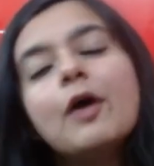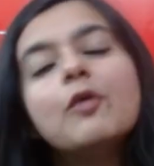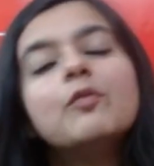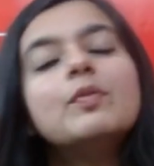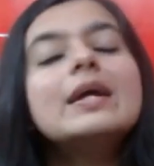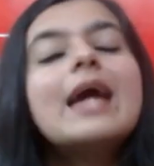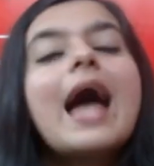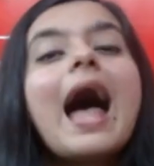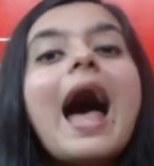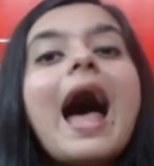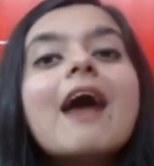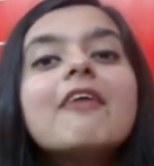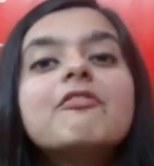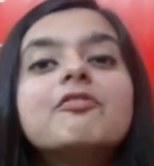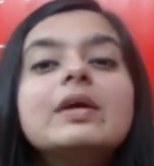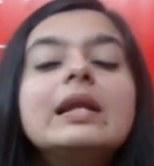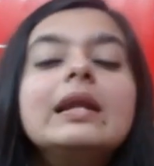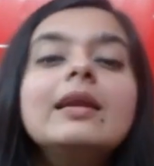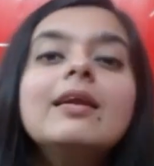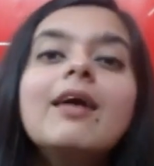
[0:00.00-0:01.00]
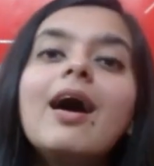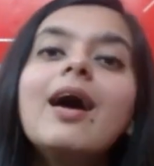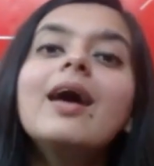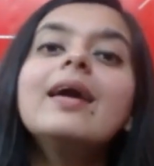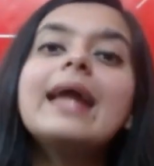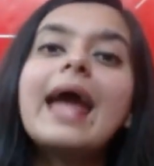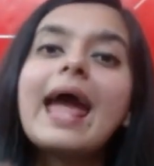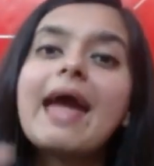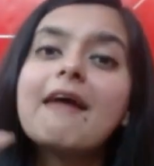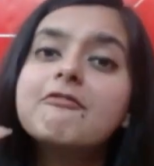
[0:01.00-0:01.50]
we learn
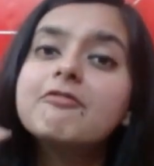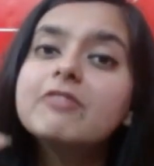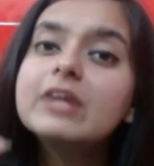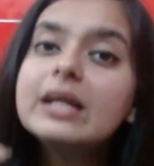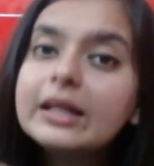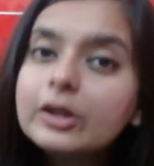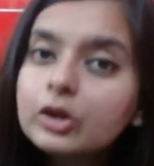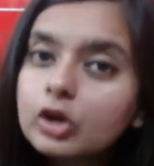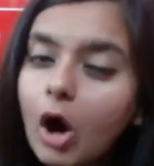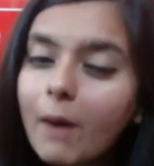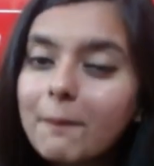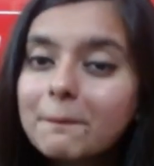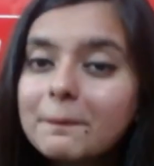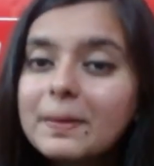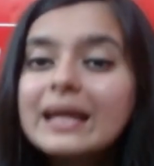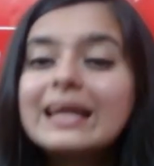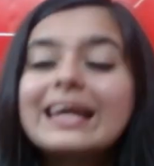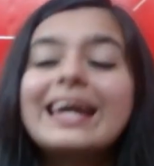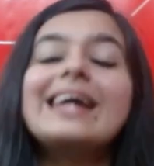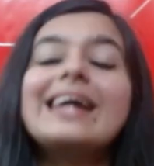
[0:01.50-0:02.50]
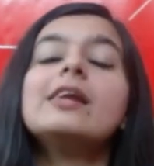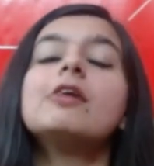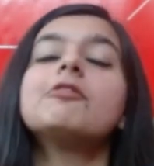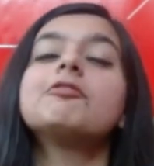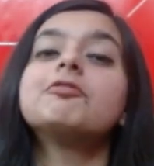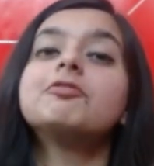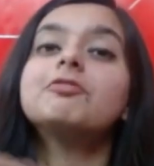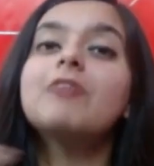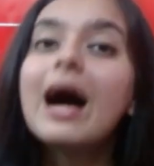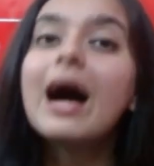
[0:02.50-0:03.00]
every topic in a
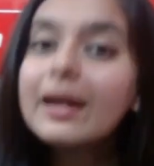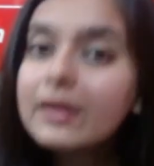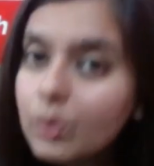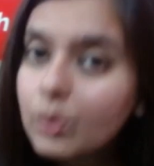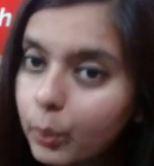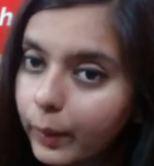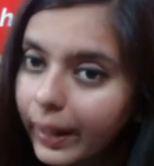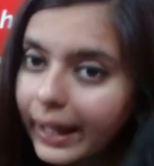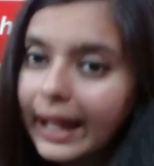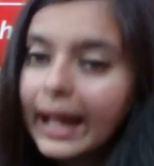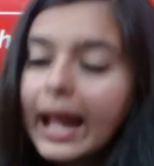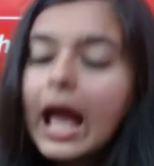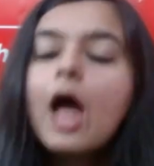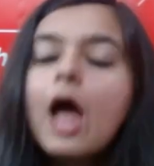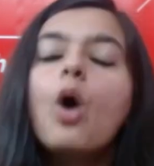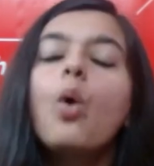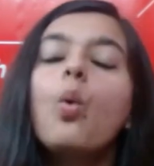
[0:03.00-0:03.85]
fun way